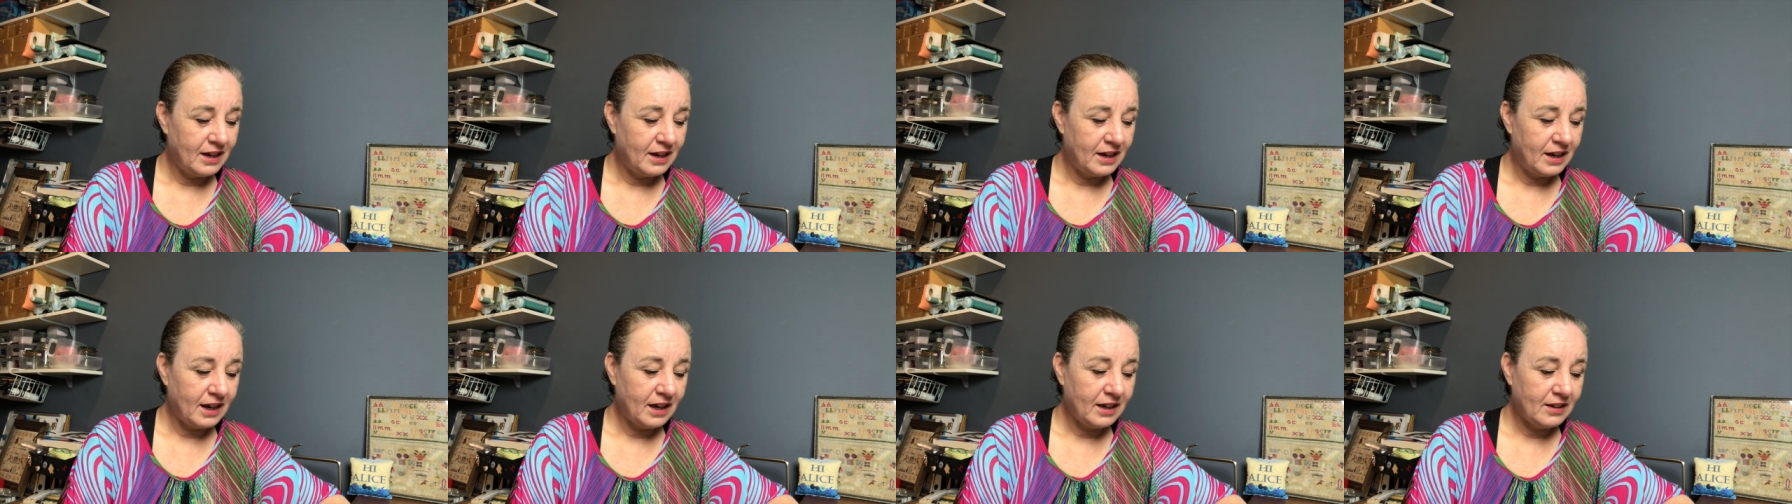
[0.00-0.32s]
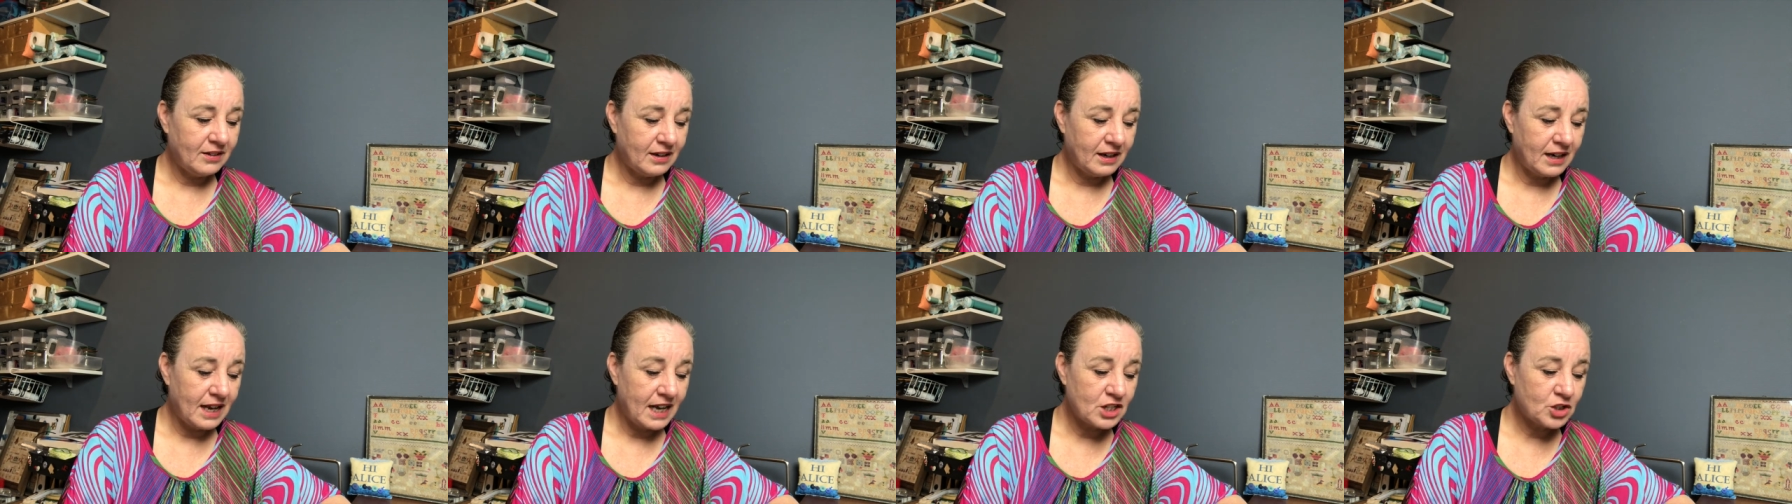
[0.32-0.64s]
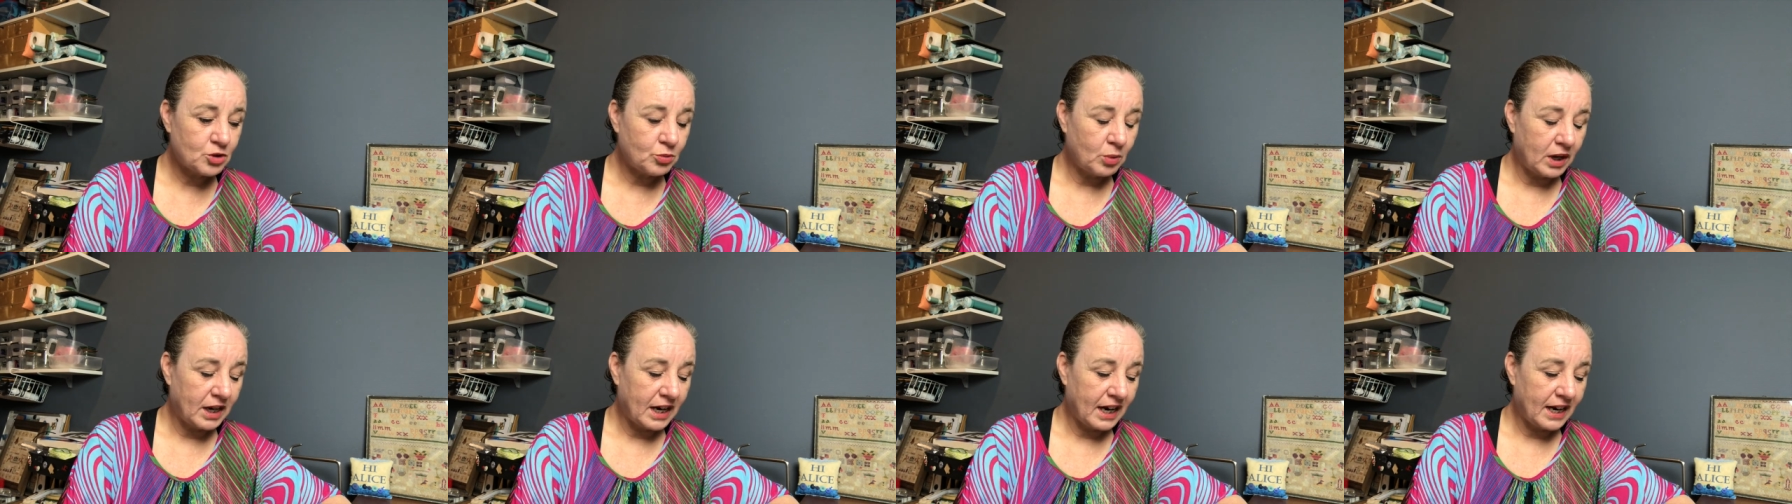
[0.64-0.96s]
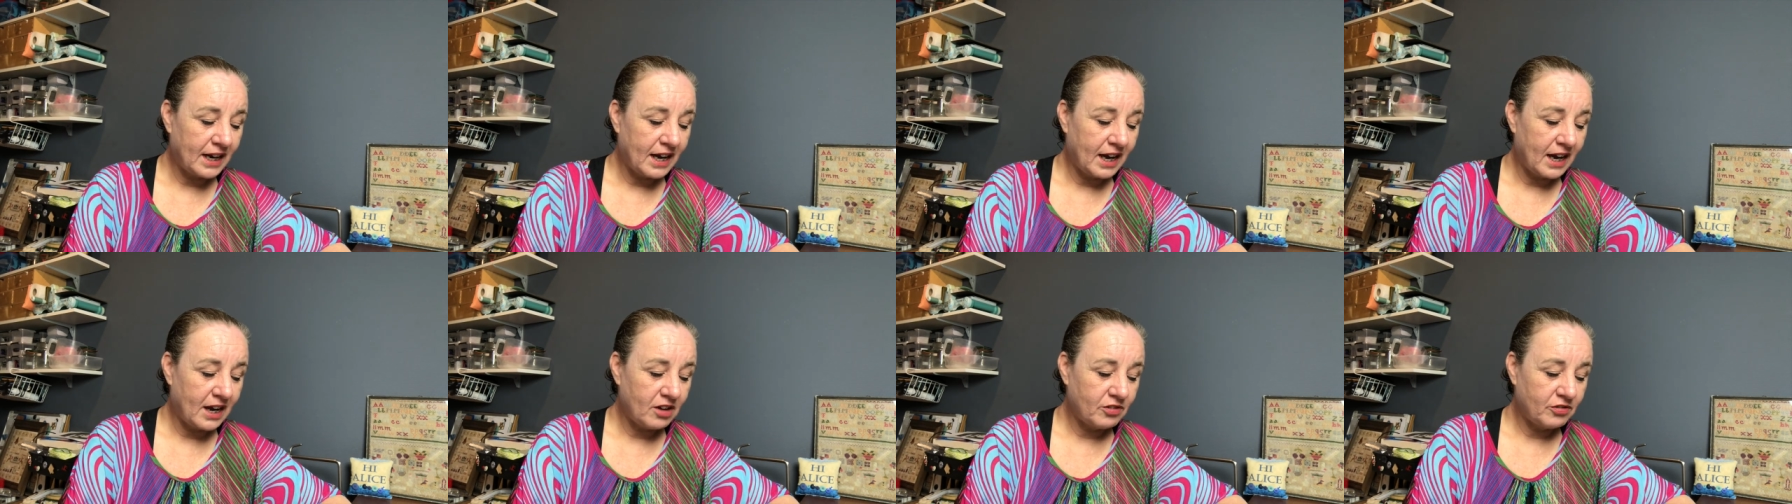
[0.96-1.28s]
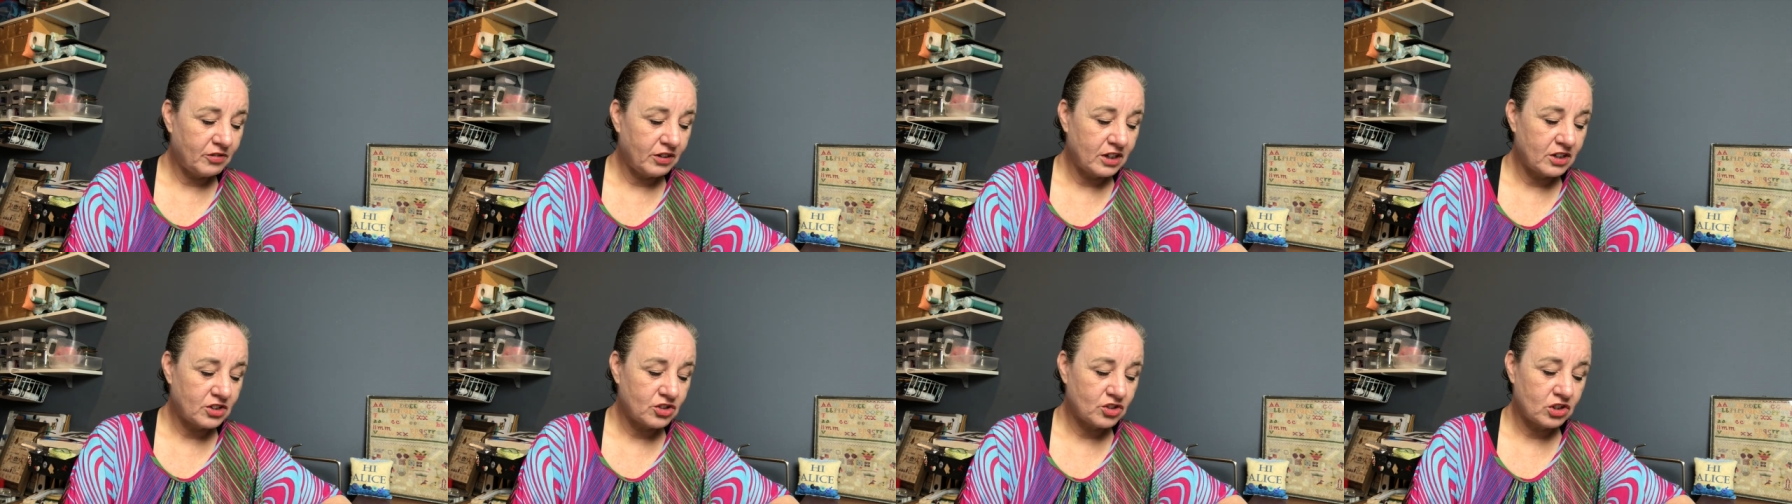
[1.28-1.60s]
And the last one I have
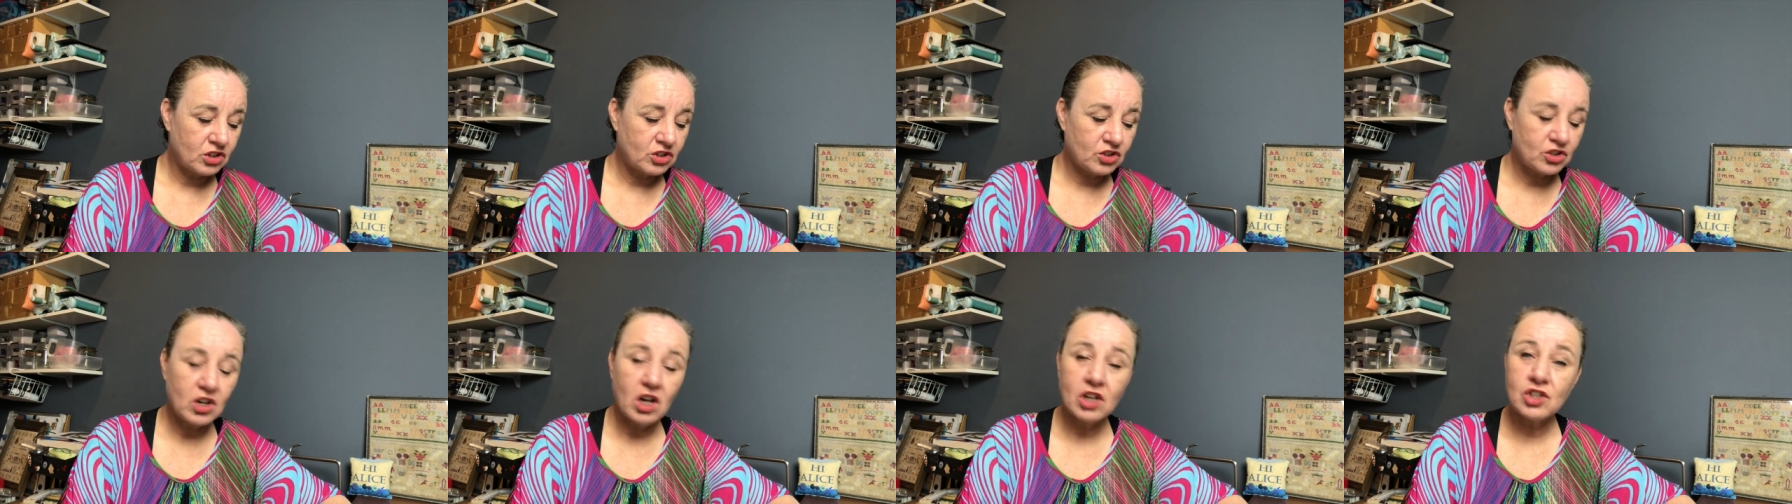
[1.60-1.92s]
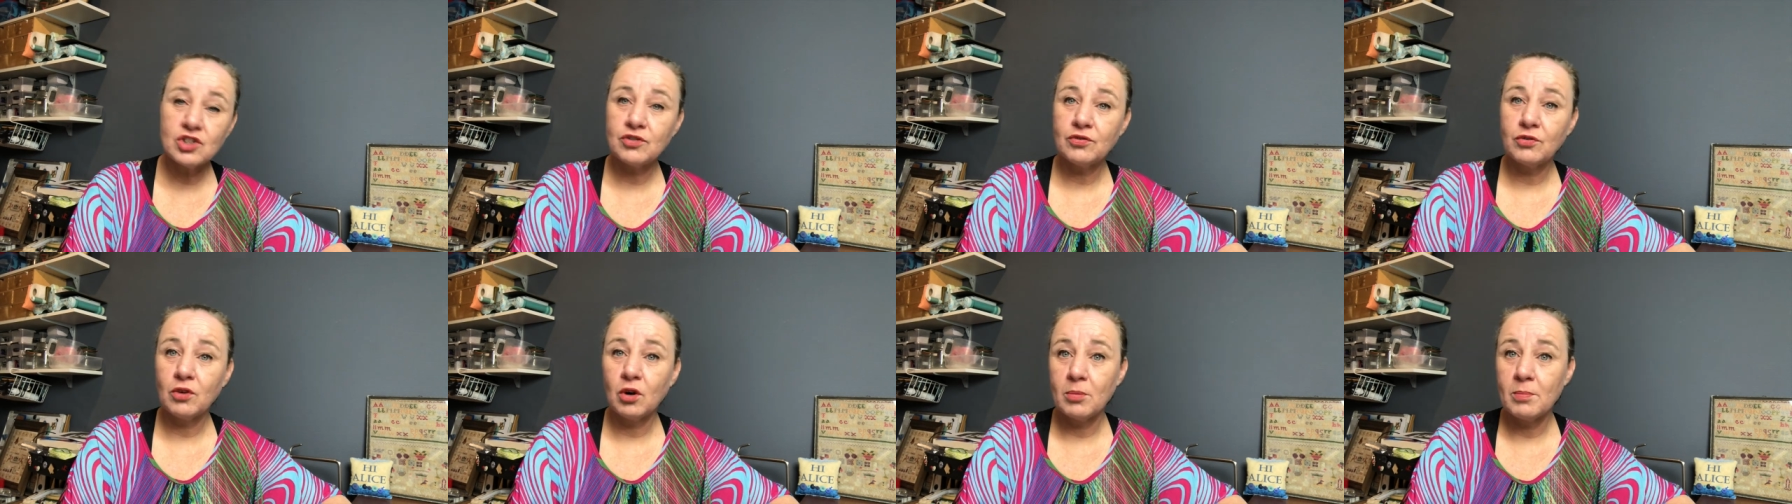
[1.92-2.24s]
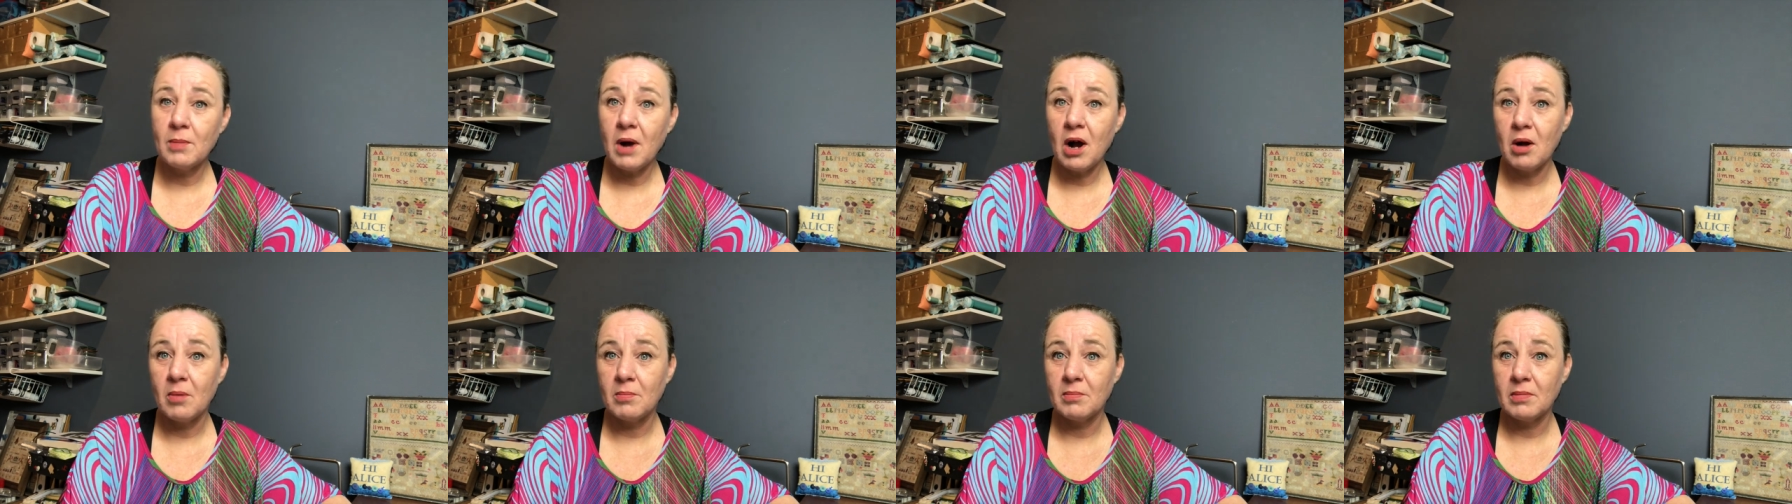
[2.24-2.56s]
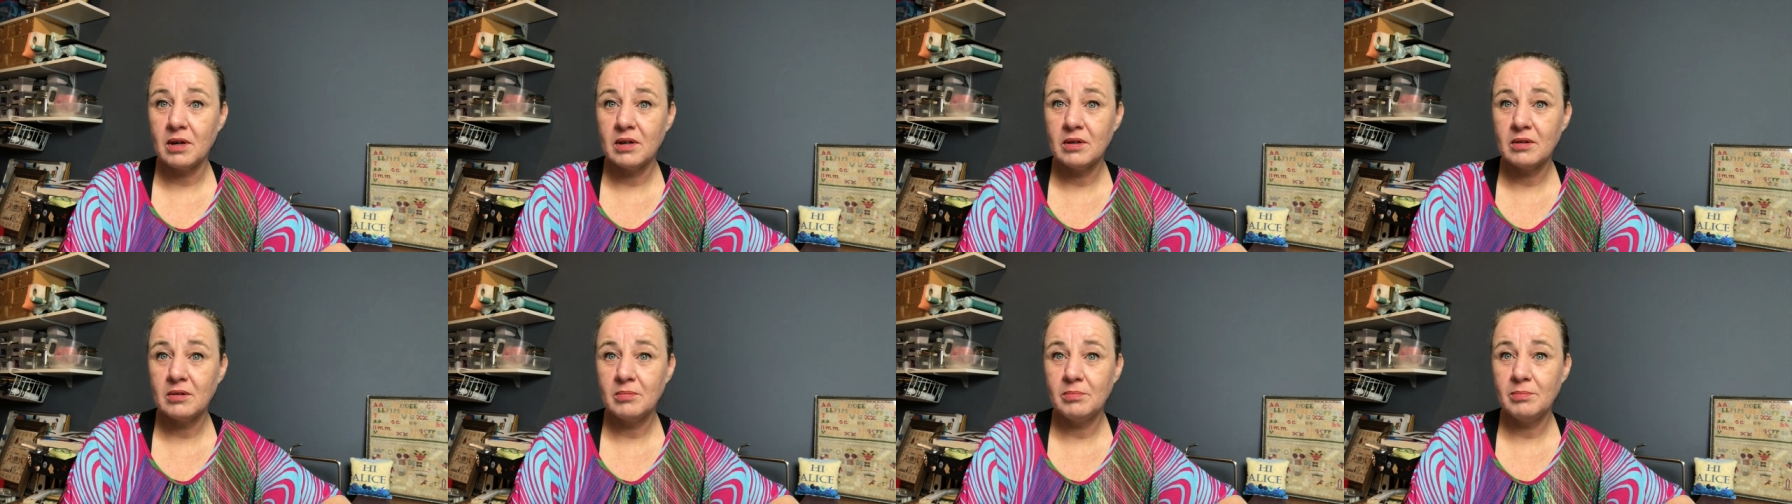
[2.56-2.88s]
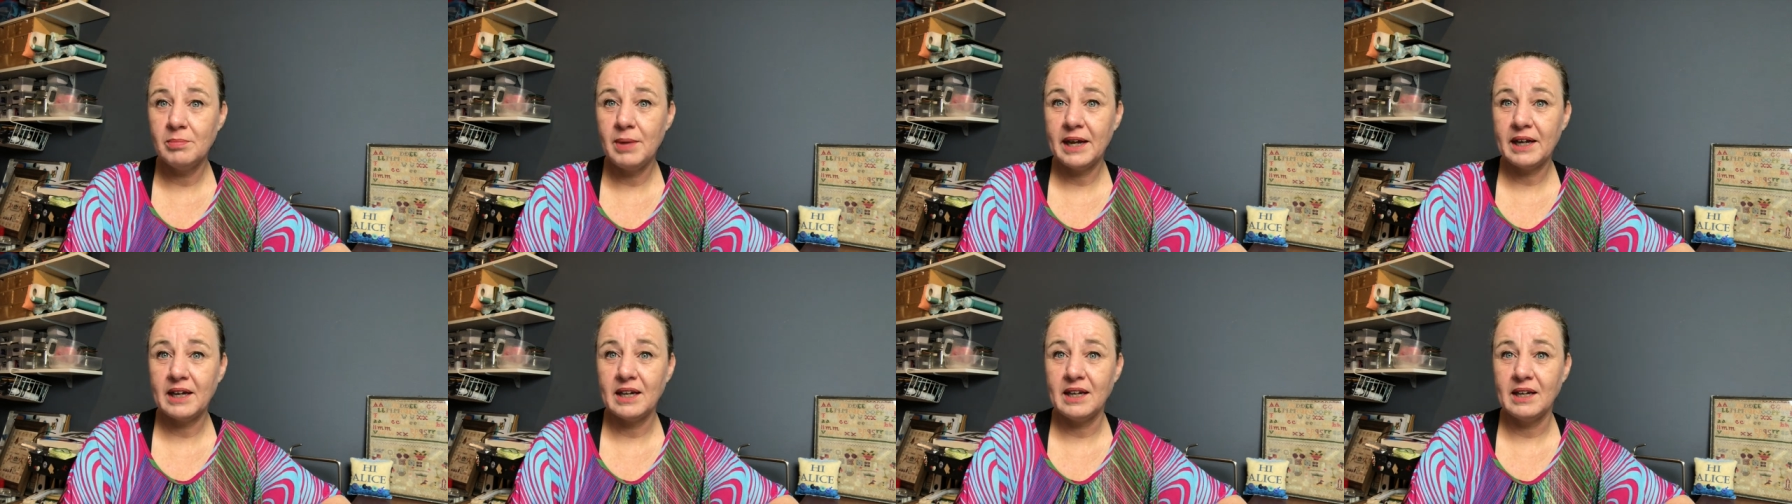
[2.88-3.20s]
is Socks for Mom,
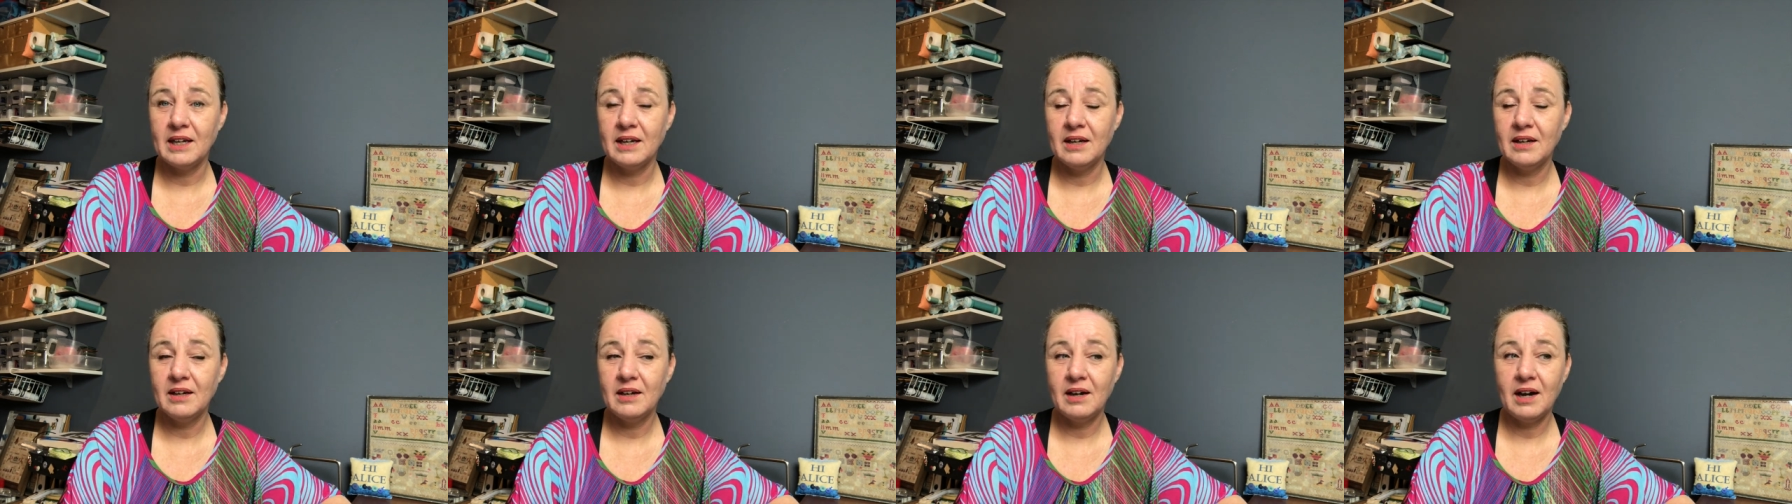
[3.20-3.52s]
Becky.